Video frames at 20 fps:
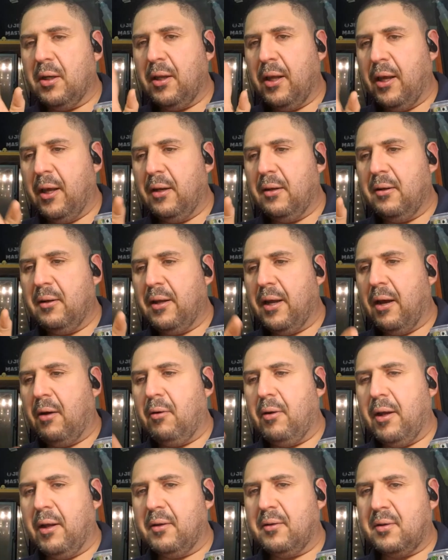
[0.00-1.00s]
had Cal
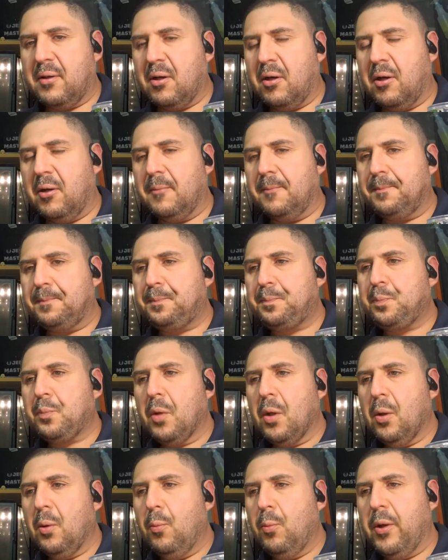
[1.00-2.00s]
has done
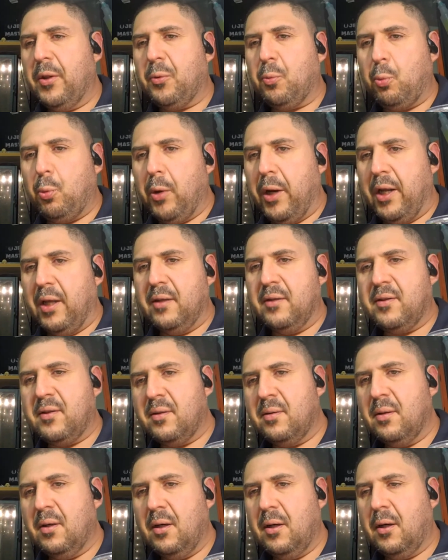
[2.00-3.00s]
with Ray's
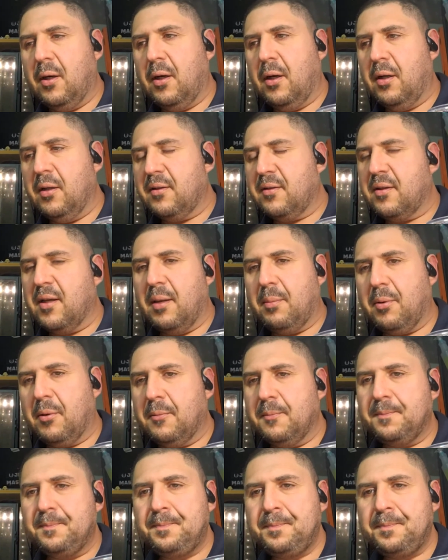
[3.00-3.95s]
saber.